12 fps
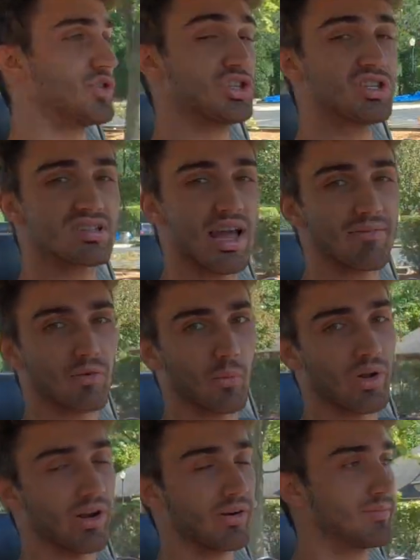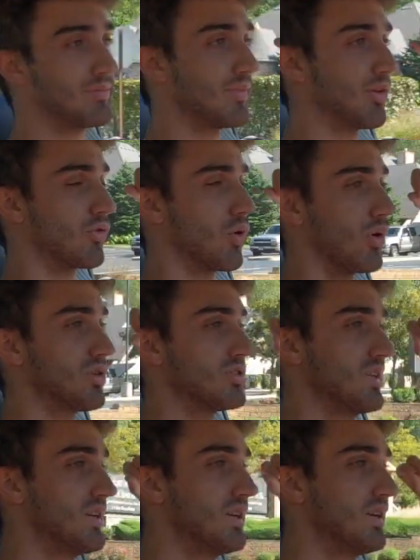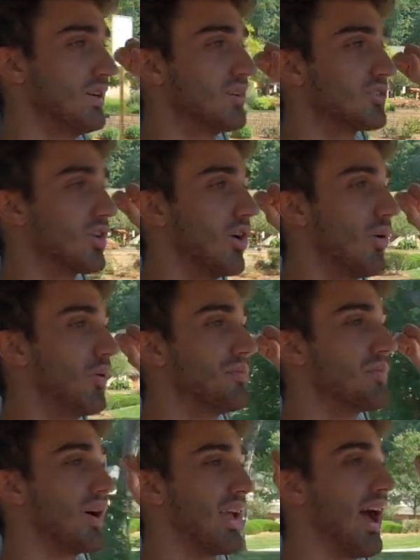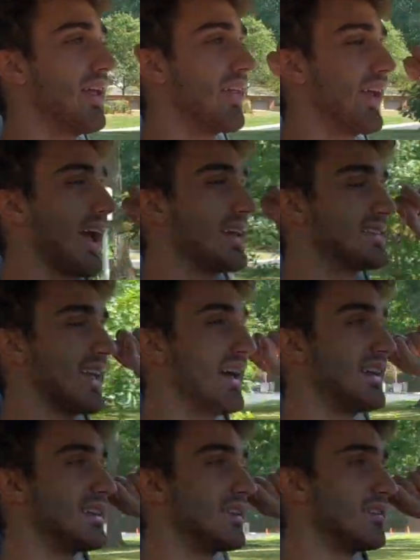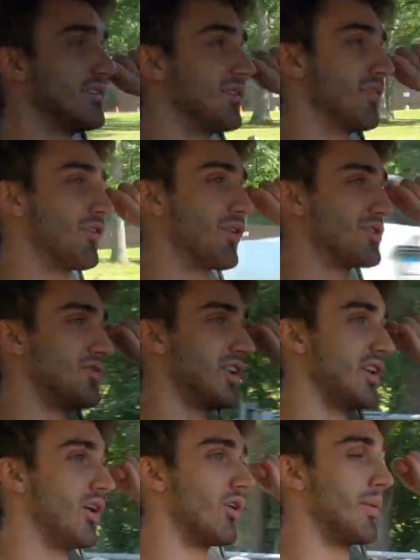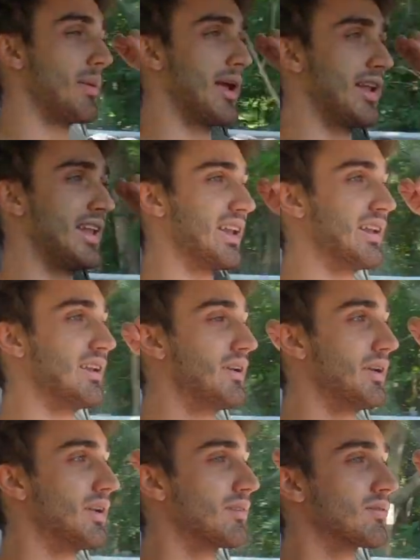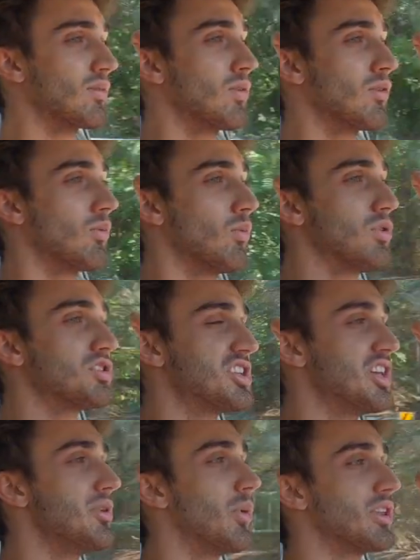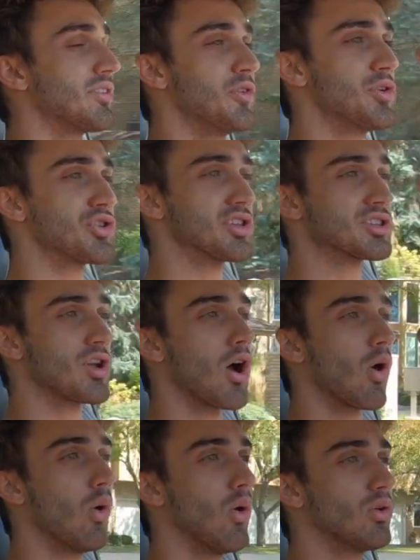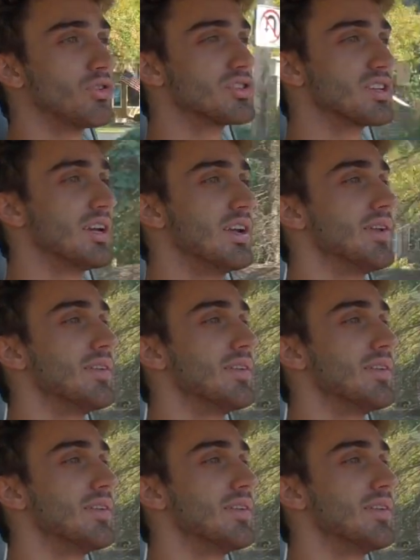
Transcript: Just in time for winter, of course. So again, like I said in the first video, or maybe I didn't, we'll see what the future of this car holds.